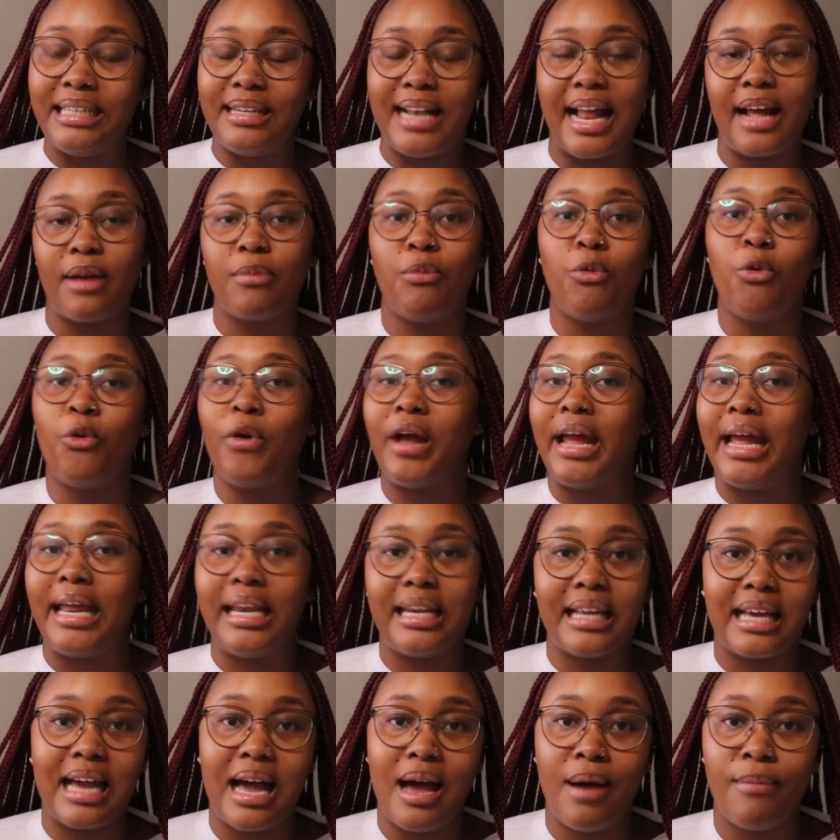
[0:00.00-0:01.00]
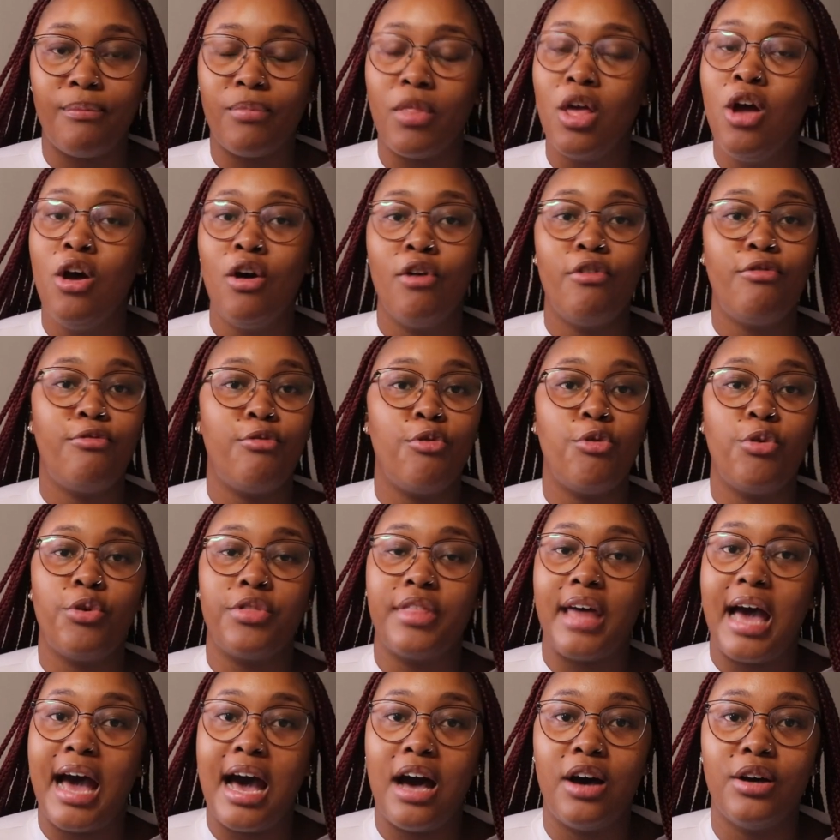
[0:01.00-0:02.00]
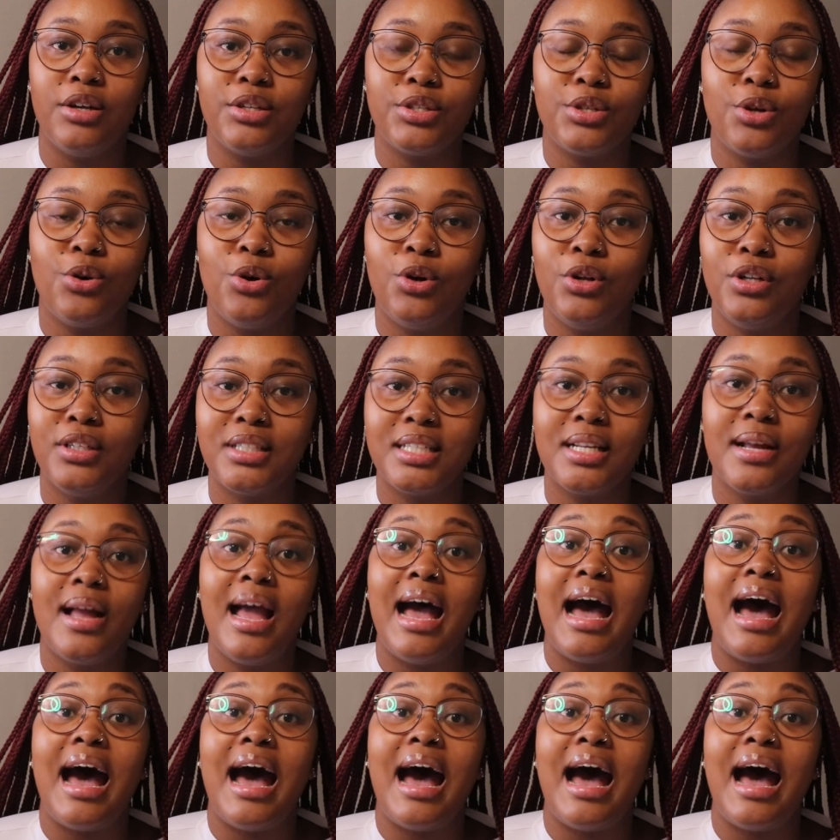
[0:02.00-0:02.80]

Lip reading: like more income for the household.